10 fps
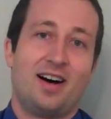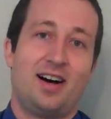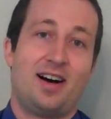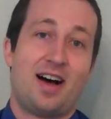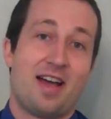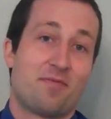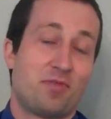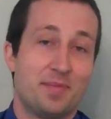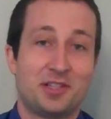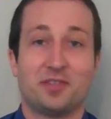Uh, I
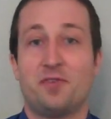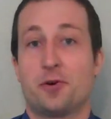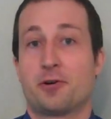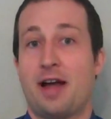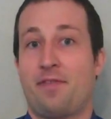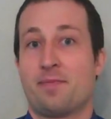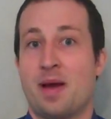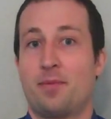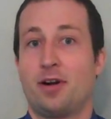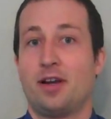have pretty much a photographic
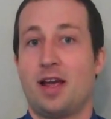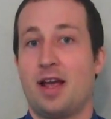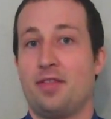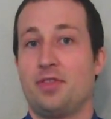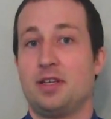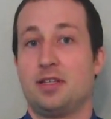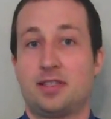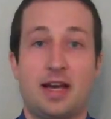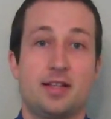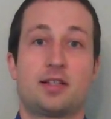memory, and the
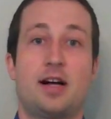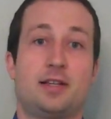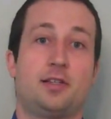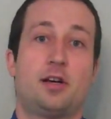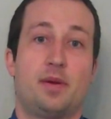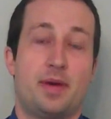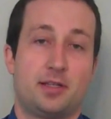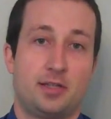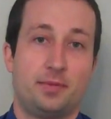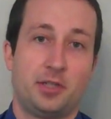science classes are my
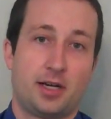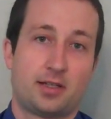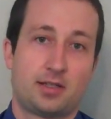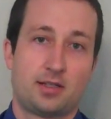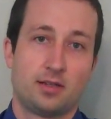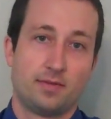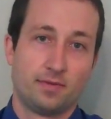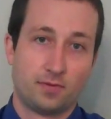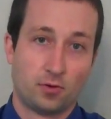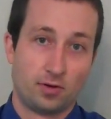best
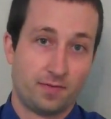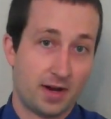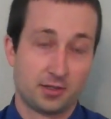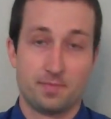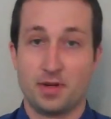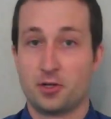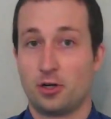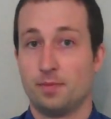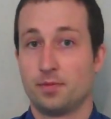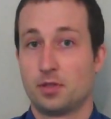subjects. For finals and
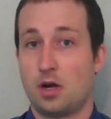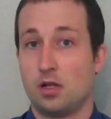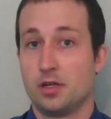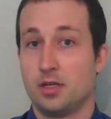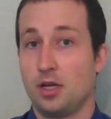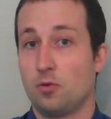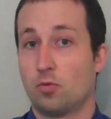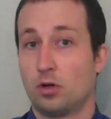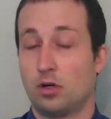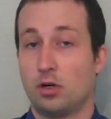midterms, all I
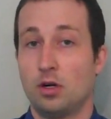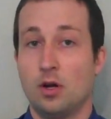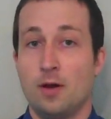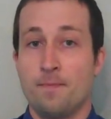need were